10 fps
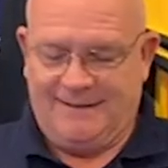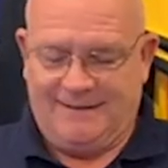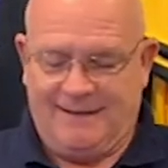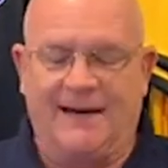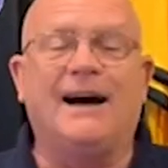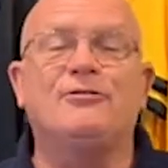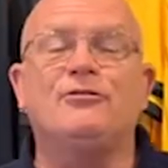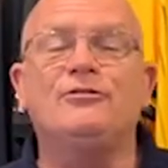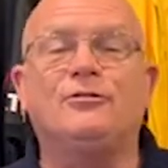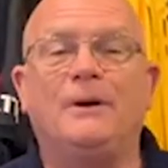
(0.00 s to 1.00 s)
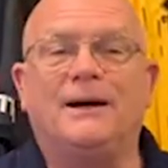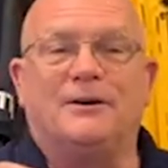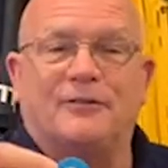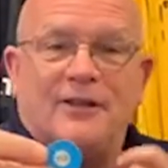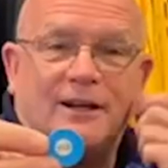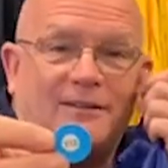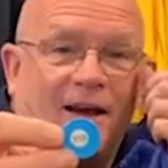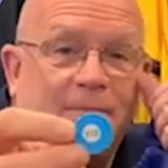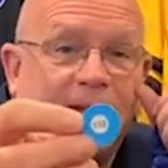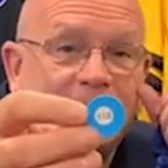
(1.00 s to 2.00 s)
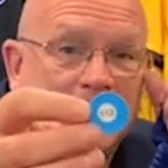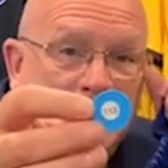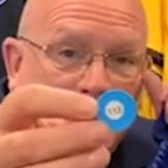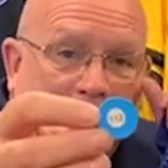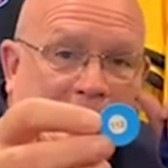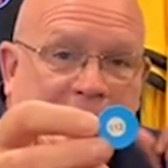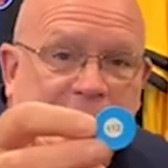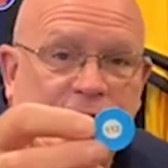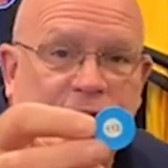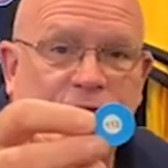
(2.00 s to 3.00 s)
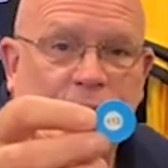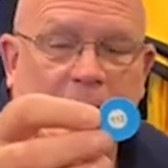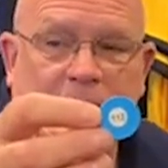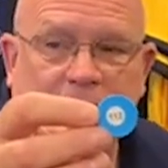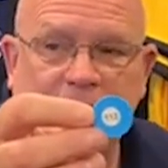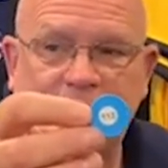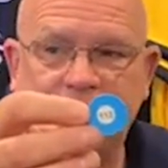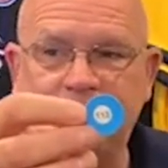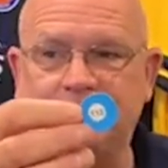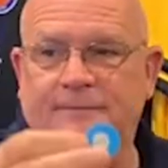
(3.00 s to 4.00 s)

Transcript: 112. Third time lucky, 112.